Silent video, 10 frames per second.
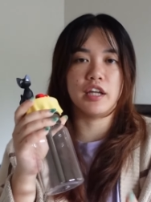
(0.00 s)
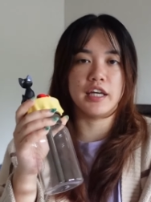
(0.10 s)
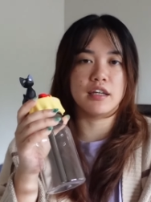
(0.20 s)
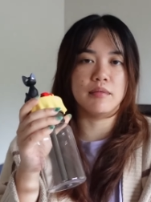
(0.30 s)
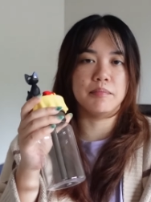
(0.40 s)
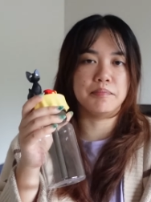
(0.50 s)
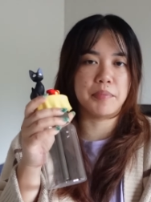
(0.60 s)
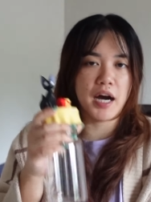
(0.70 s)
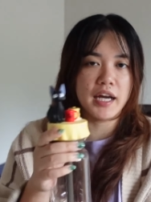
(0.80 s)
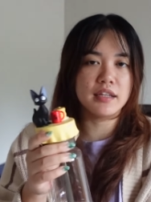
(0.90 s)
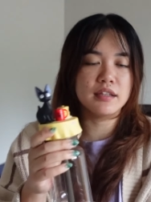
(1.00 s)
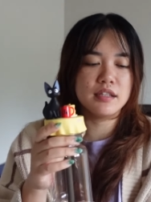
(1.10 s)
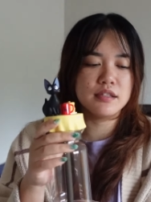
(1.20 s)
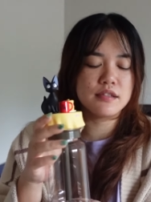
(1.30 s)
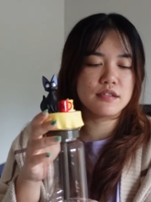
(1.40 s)
like buying
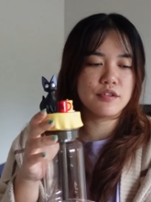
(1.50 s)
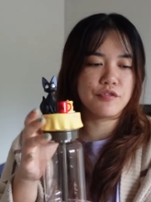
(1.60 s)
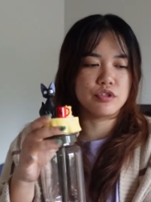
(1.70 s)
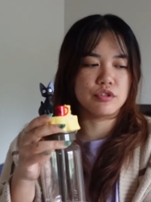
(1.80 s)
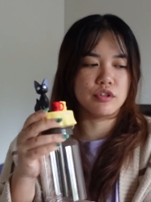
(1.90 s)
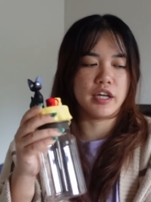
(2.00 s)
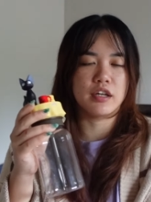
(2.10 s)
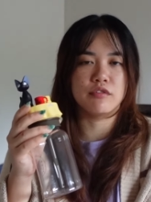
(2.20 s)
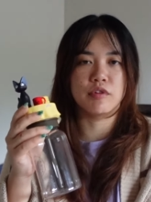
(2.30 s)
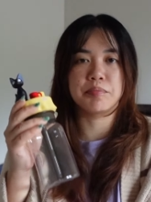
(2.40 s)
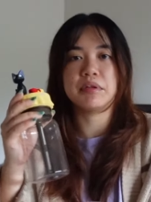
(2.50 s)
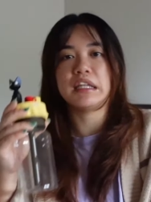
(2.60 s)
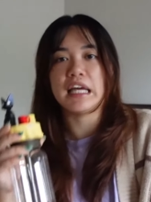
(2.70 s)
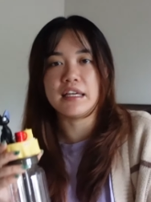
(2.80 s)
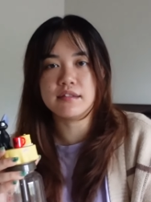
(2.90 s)
this to like
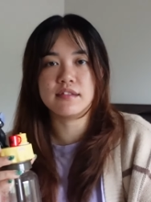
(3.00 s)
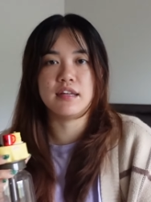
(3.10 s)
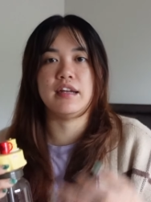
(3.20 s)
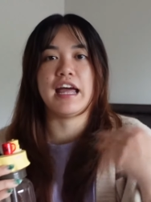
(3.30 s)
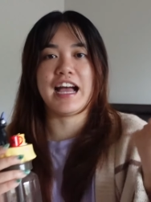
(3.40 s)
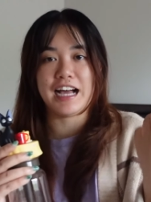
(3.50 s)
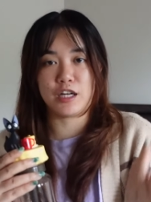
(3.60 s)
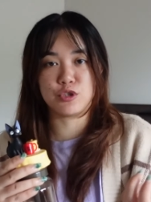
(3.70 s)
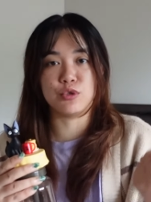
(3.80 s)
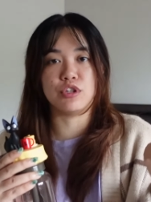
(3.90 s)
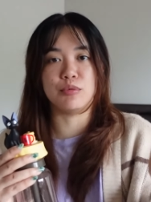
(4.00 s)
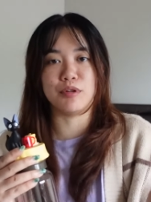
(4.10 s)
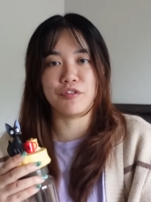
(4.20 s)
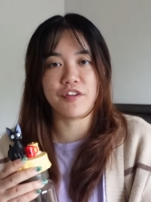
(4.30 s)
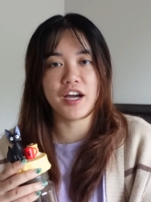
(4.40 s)
replace an actual
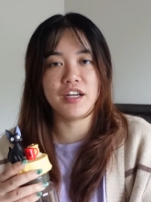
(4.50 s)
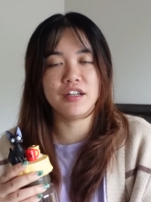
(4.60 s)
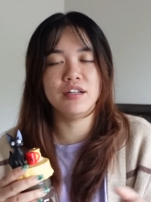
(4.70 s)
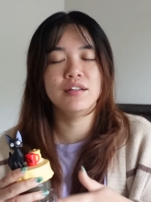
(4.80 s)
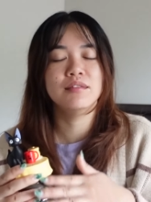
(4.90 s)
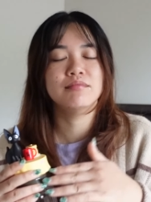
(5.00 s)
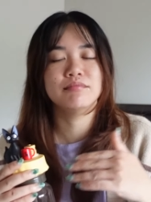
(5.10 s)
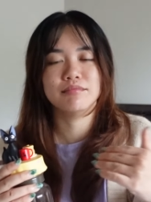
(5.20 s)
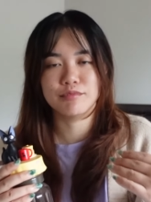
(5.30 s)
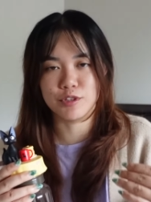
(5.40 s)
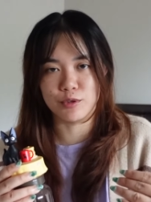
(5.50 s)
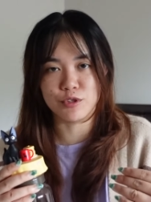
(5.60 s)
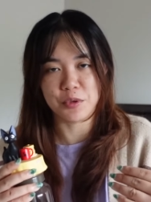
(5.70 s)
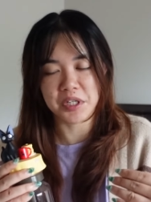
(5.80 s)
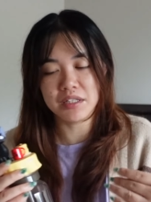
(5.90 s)
humidifier, don't
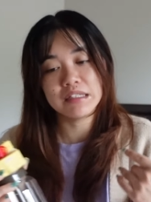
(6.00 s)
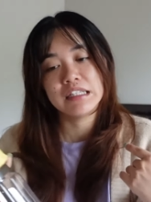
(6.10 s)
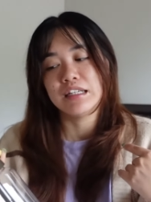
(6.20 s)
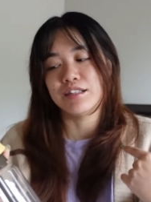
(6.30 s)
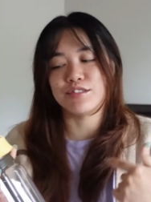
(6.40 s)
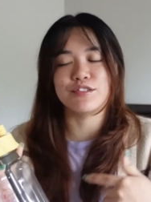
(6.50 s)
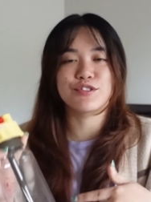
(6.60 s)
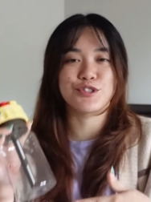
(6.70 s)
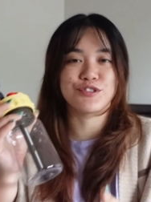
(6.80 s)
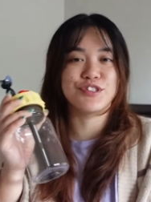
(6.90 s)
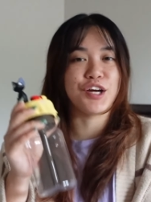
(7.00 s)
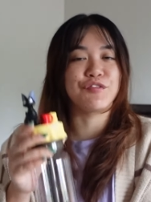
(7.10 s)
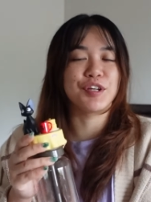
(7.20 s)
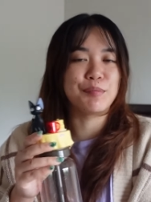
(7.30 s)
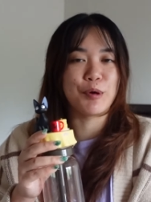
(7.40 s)
do it. This is just
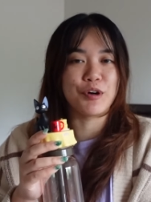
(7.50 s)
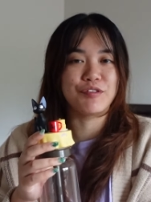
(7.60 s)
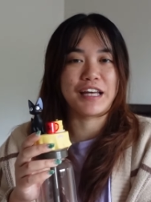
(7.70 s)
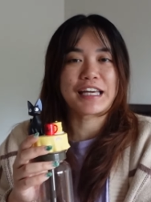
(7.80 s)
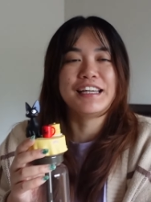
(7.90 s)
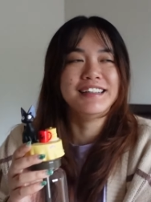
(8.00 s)
definitely more of like